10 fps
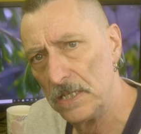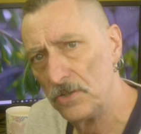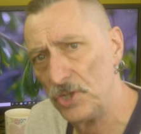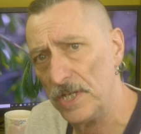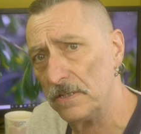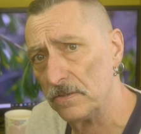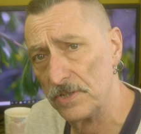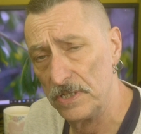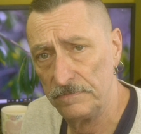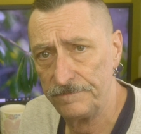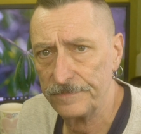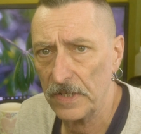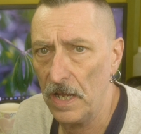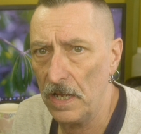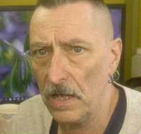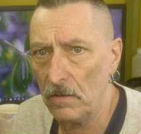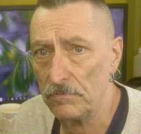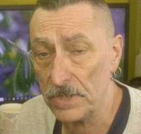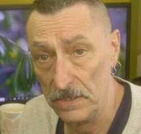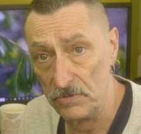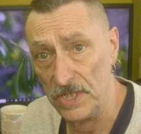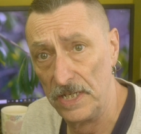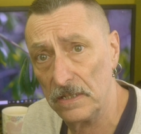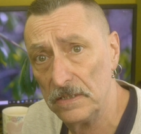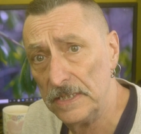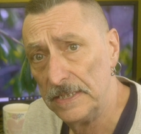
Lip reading: channels touting